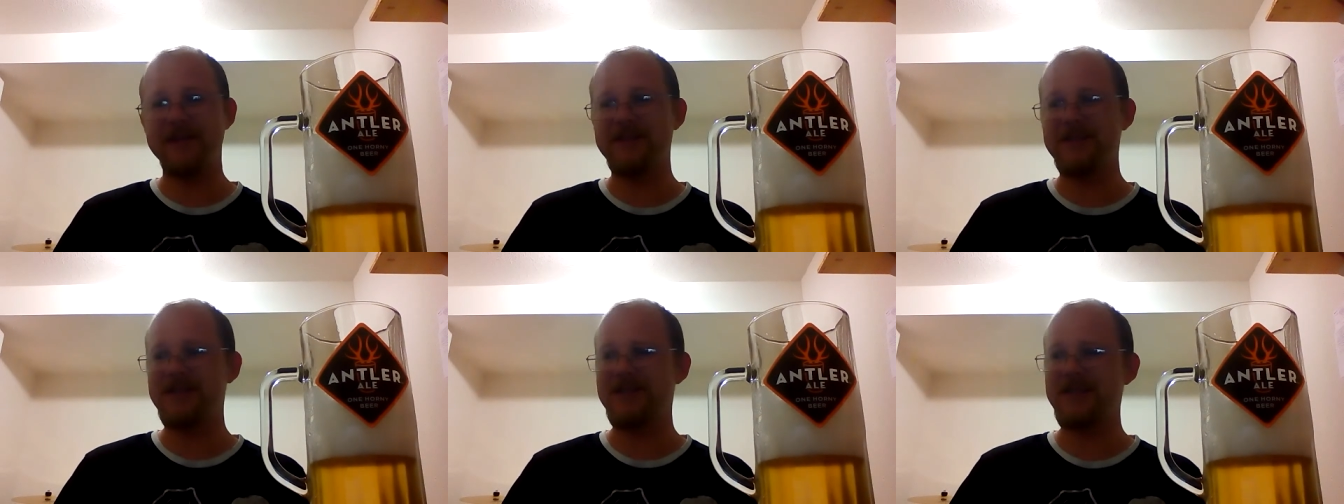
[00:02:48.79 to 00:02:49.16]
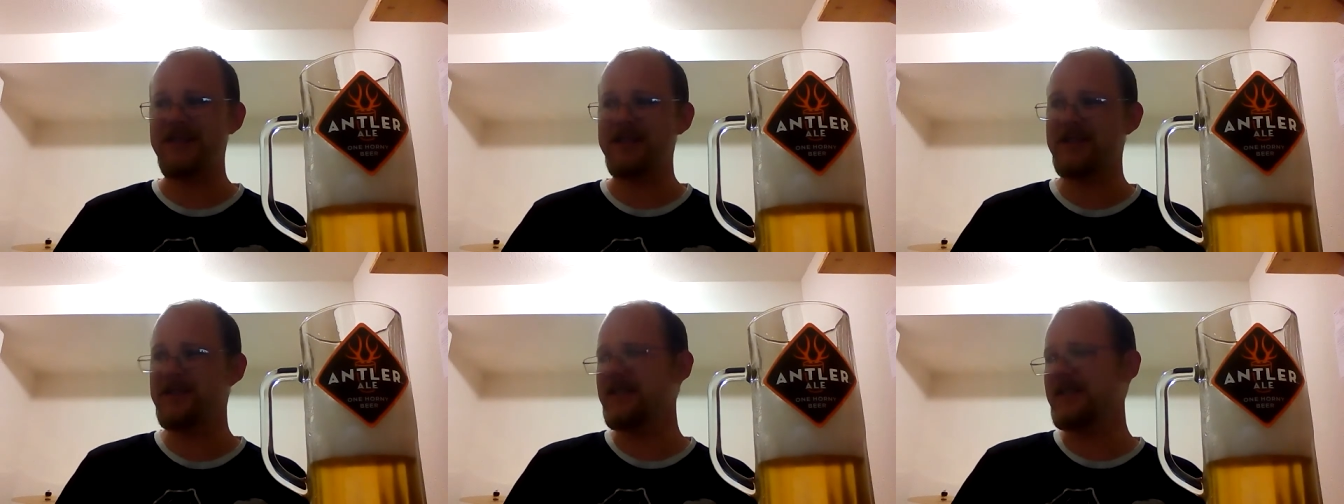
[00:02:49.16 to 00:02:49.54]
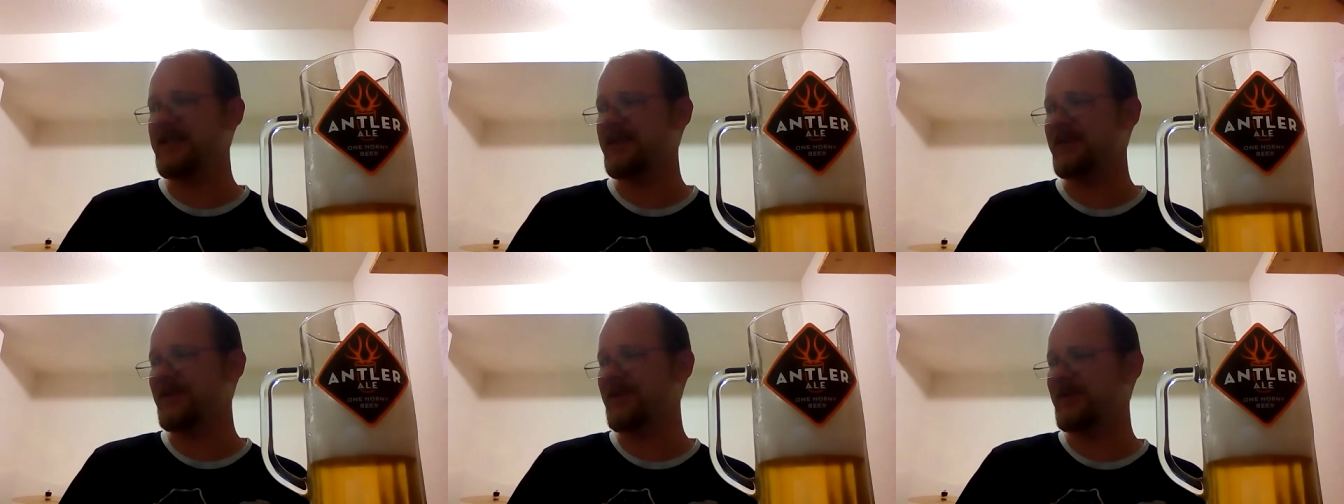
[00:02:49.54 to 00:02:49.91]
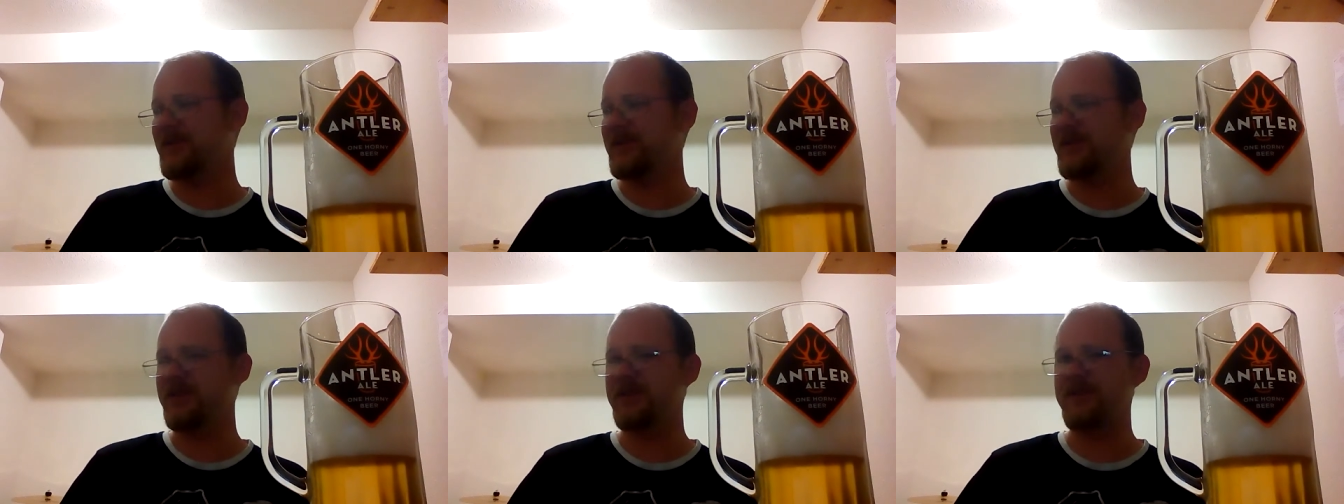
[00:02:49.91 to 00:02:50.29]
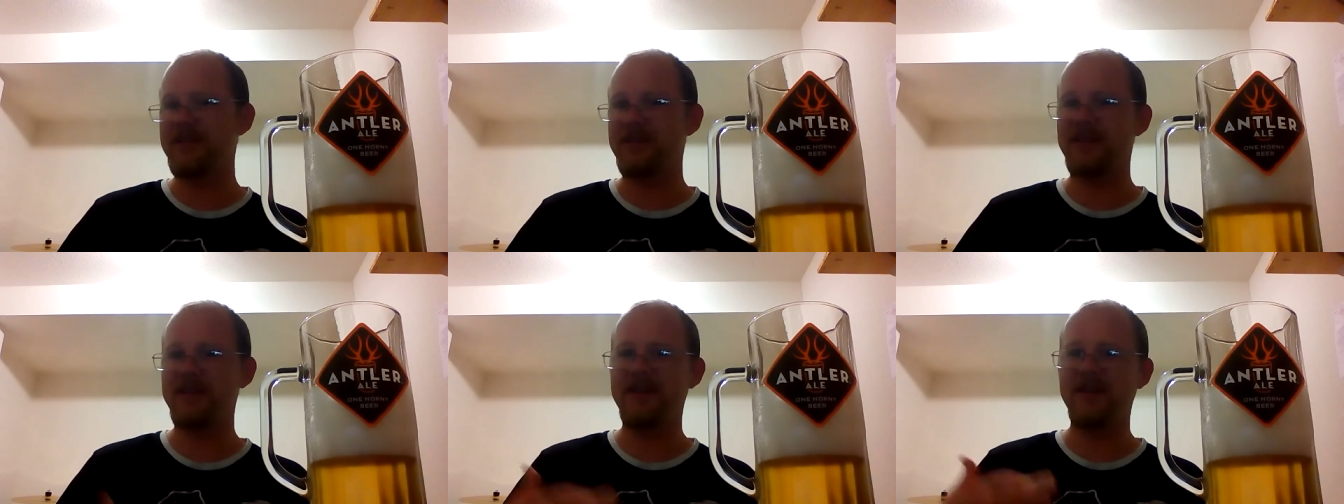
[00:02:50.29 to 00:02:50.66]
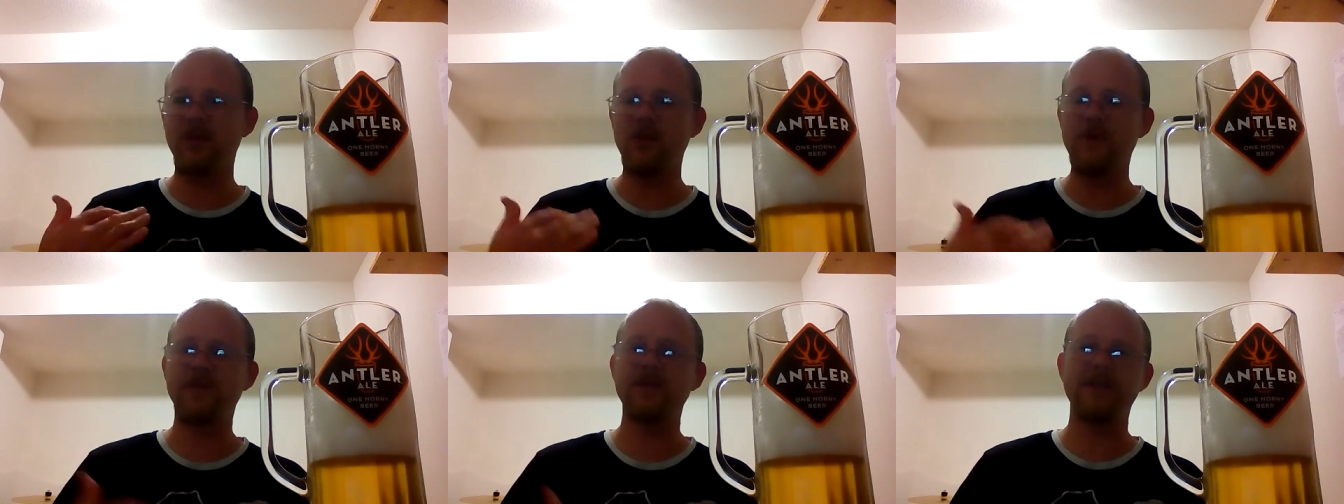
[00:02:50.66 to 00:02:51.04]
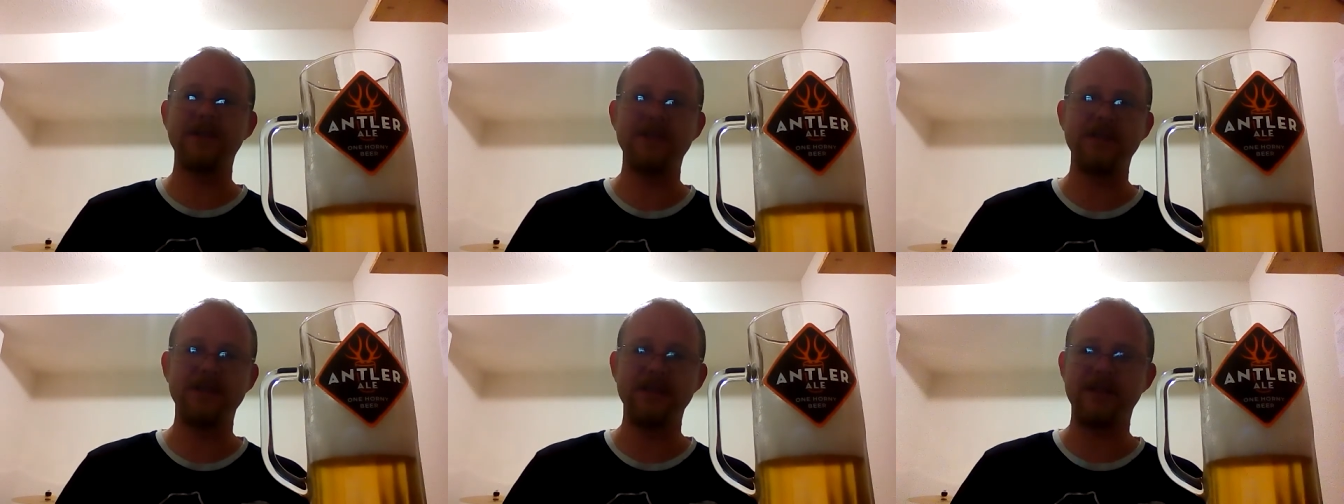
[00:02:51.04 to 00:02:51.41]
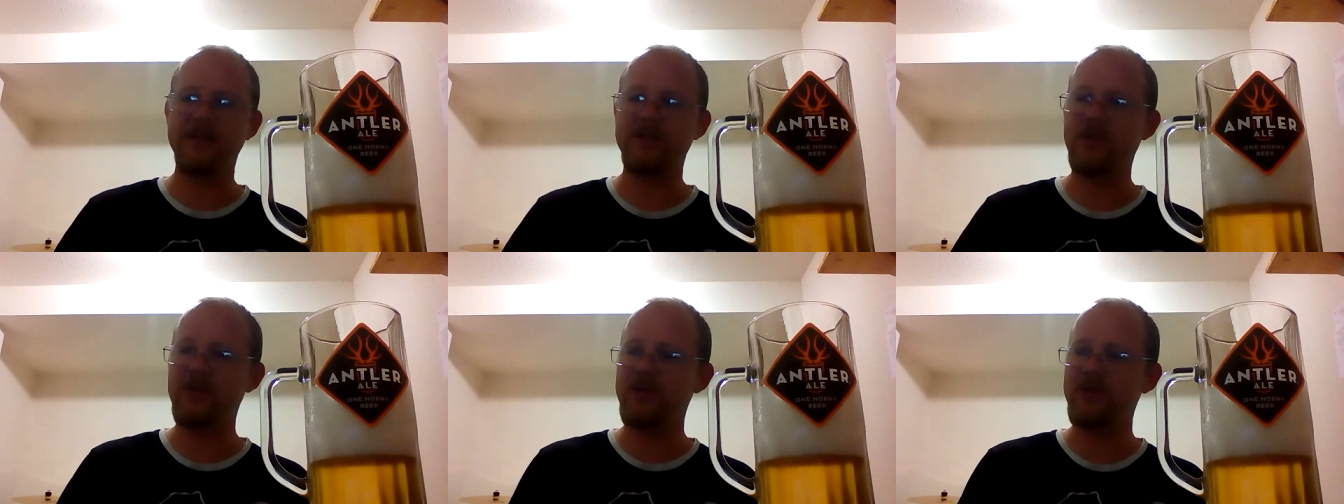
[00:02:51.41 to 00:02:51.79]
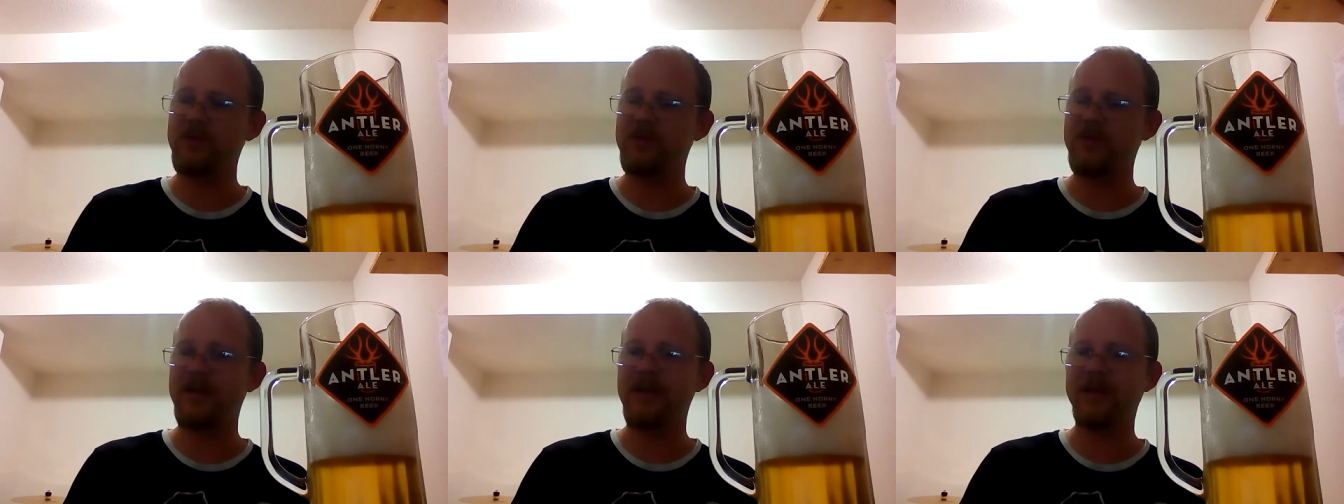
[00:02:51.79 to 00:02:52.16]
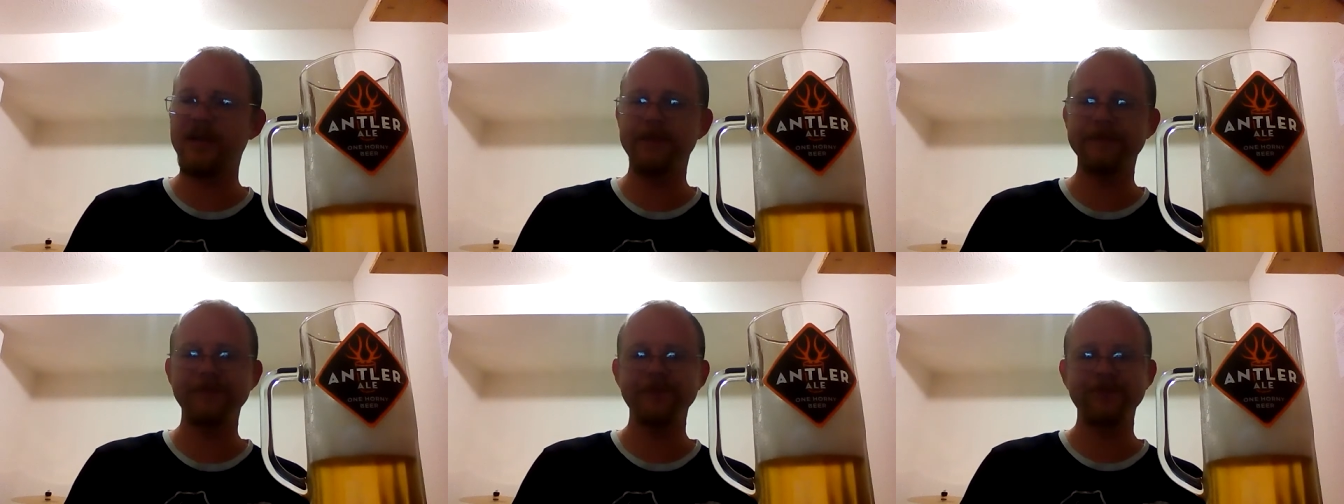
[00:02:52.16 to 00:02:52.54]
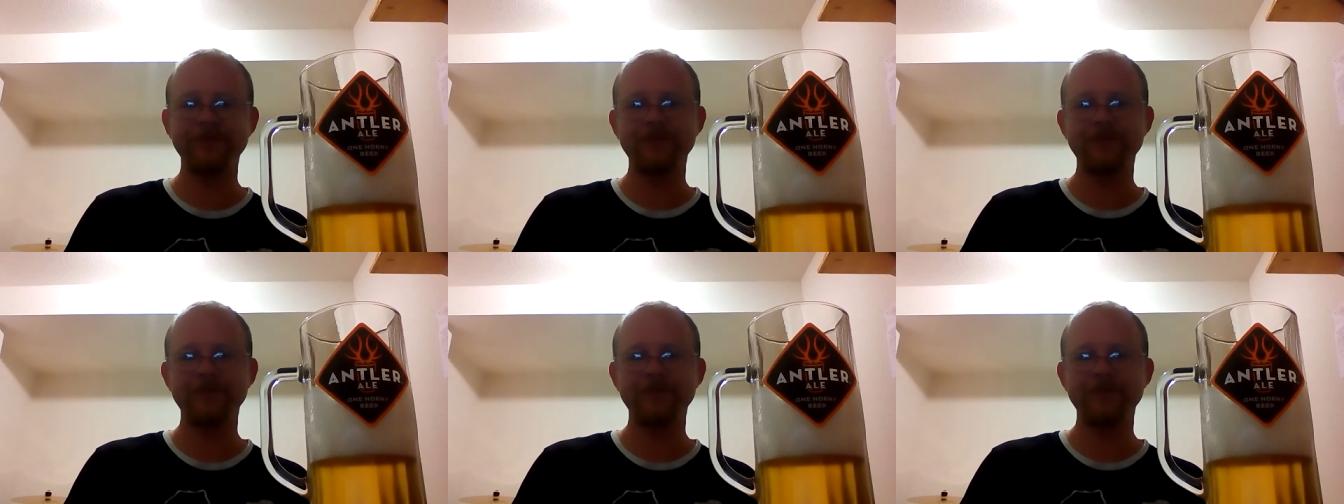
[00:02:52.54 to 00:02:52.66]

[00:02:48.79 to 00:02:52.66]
It's just tasting like a real overly skunked Euro lager.